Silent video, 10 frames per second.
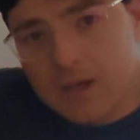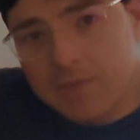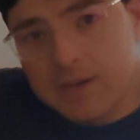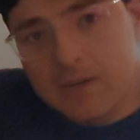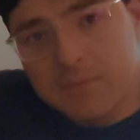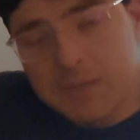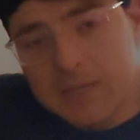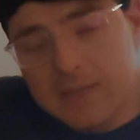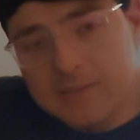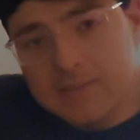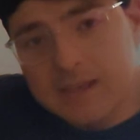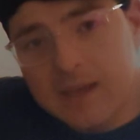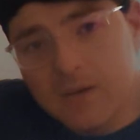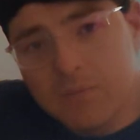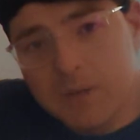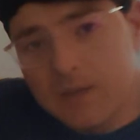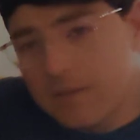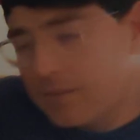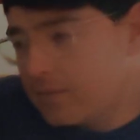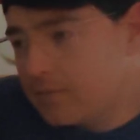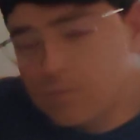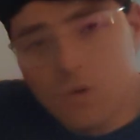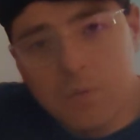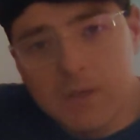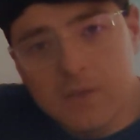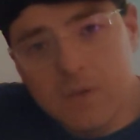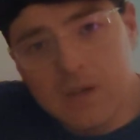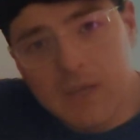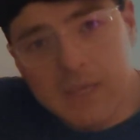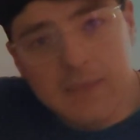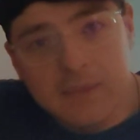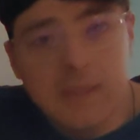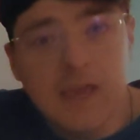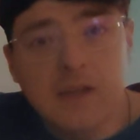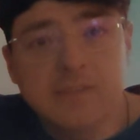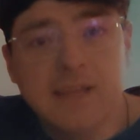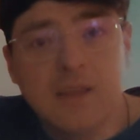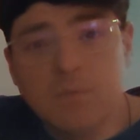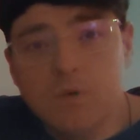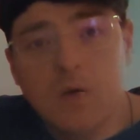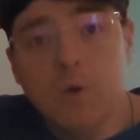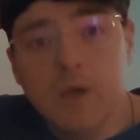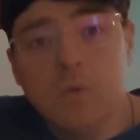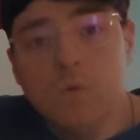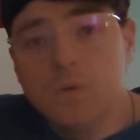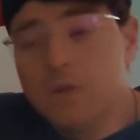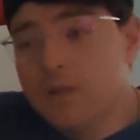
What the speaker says: I think there would be an easy sale, but what am I doing? Like, yeah, I'll sell them, I will,